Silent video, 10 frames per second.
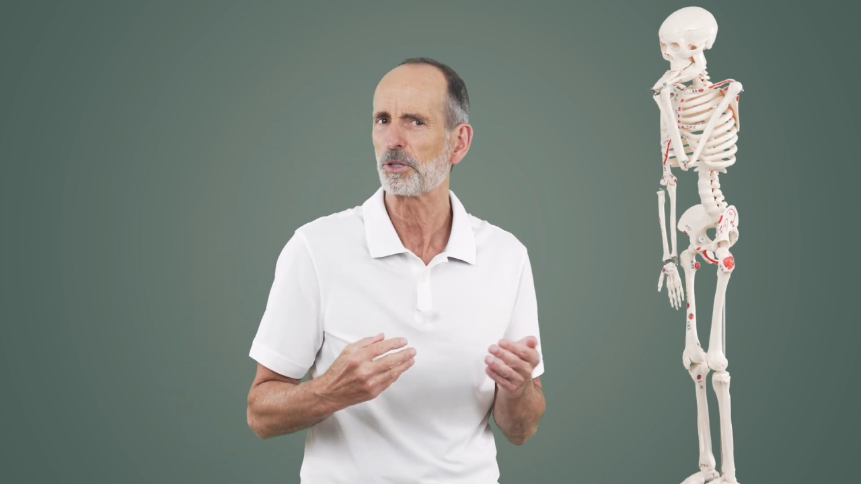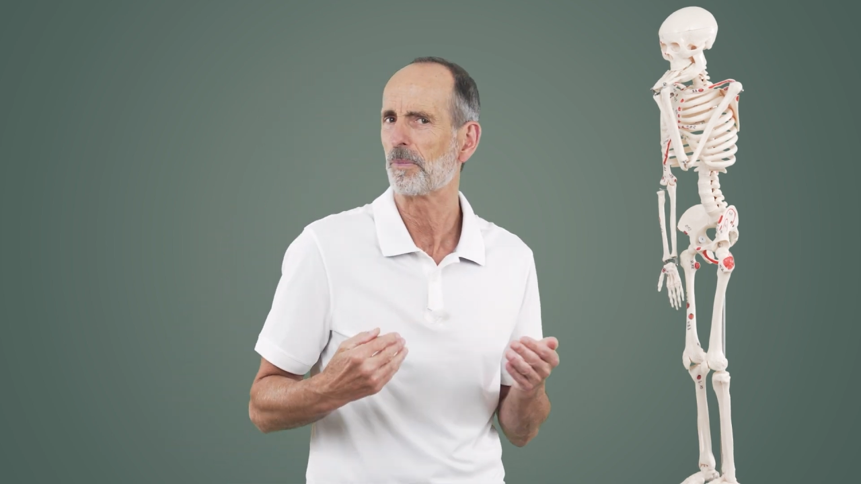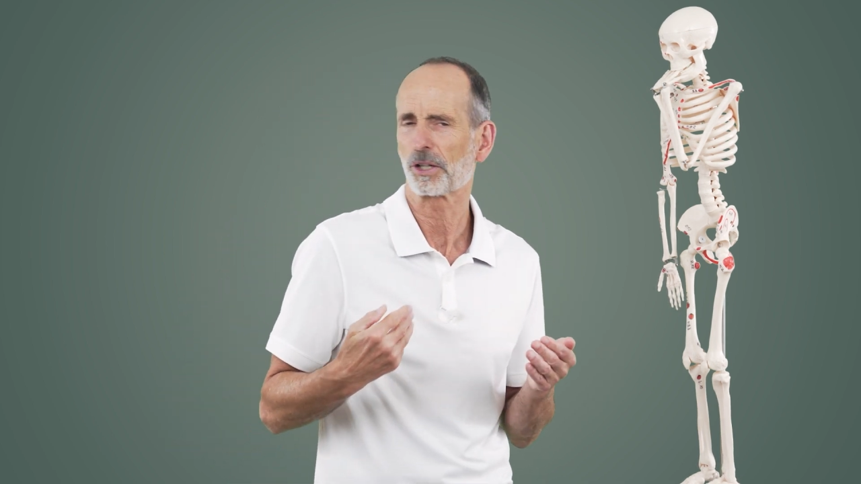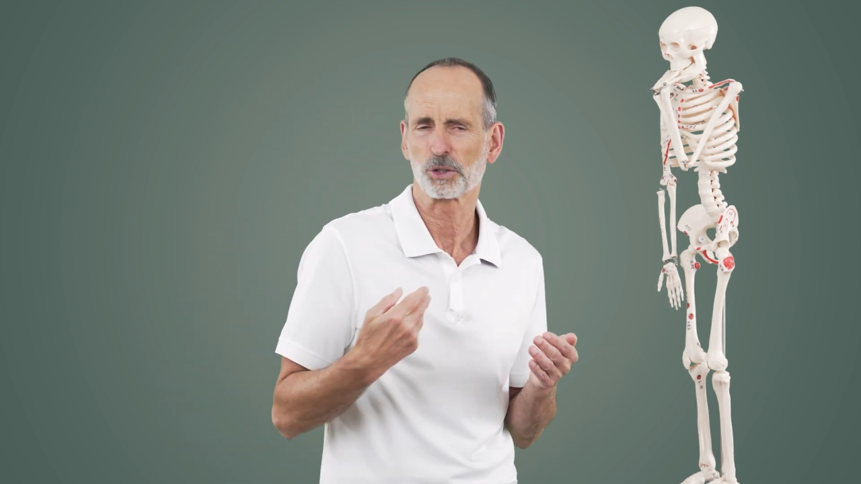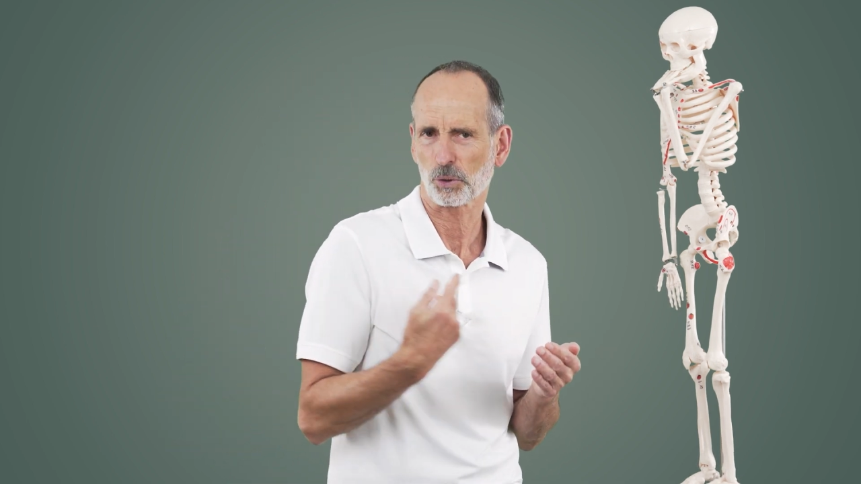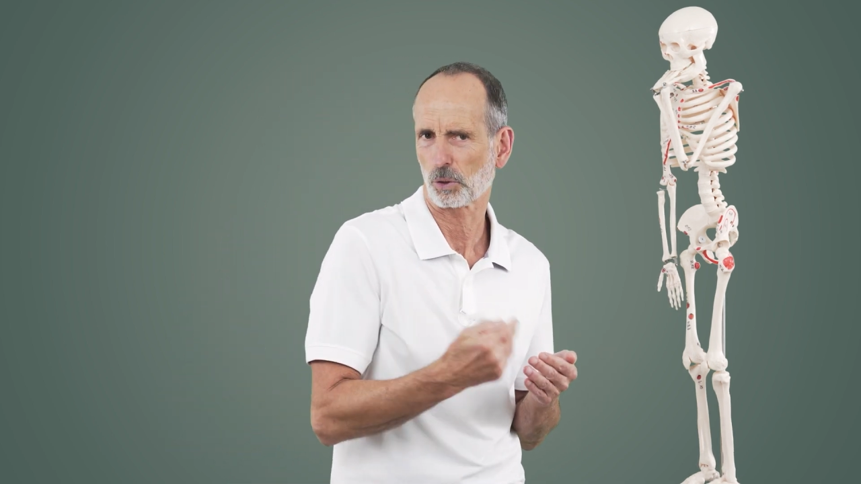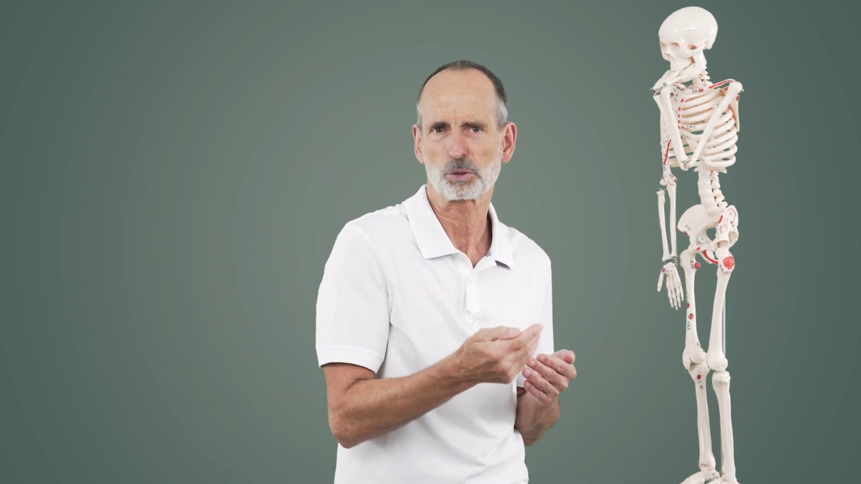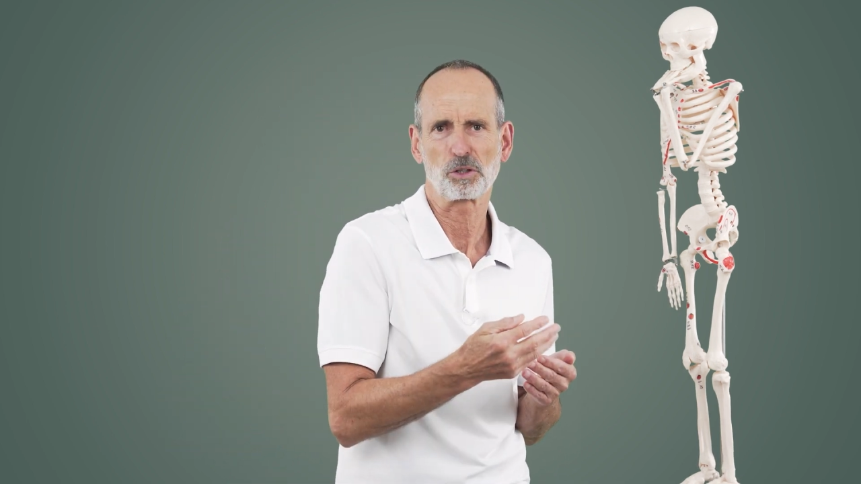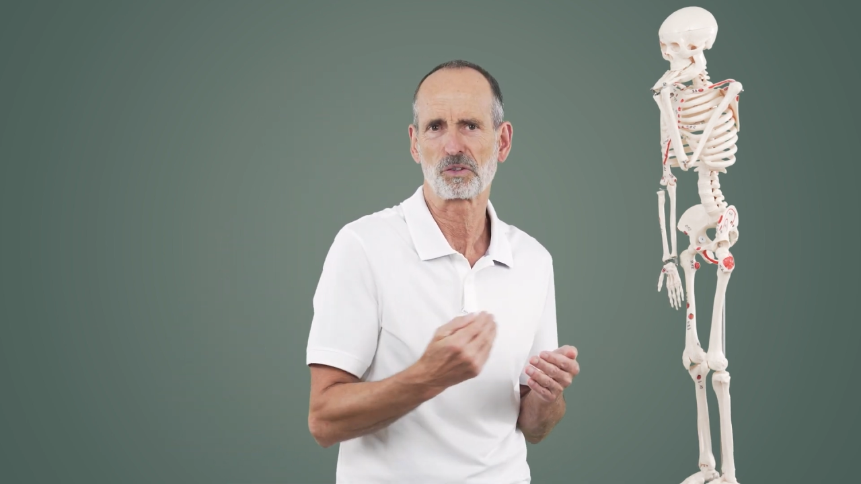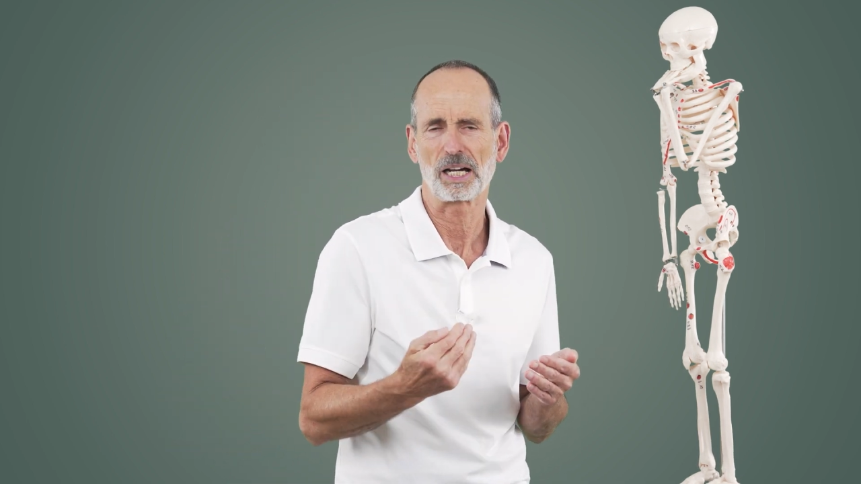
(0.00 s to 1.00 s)
enough
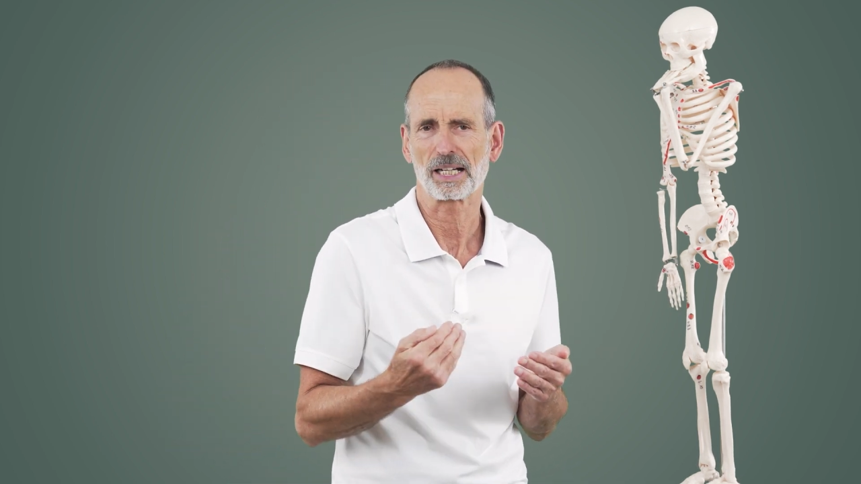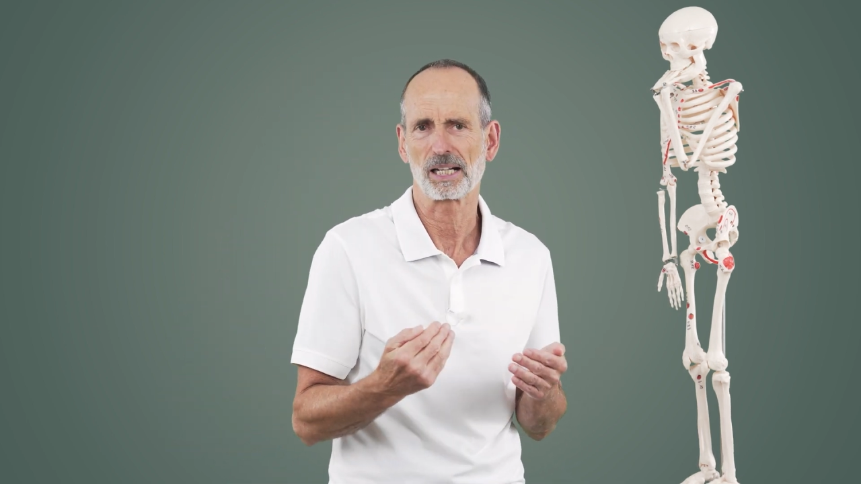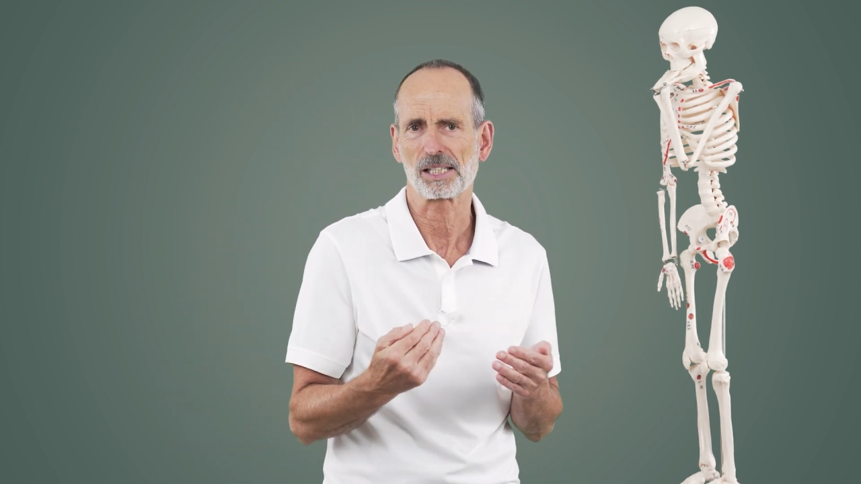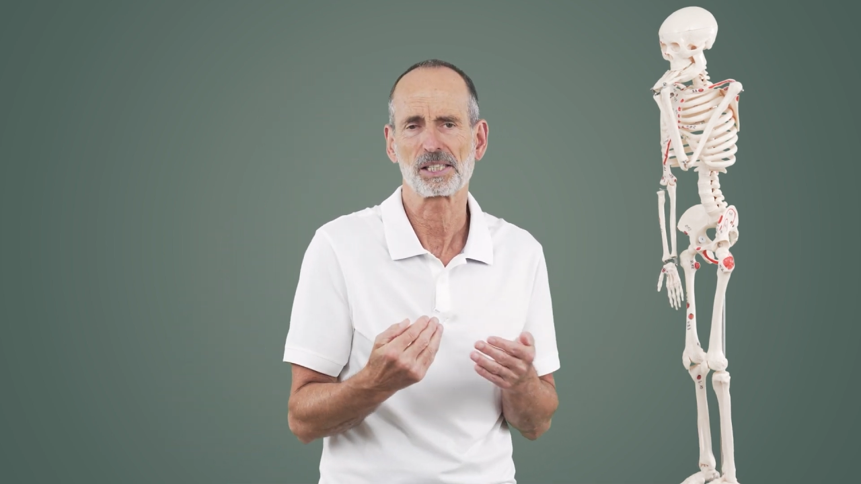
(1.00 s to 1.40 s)
anymore, It's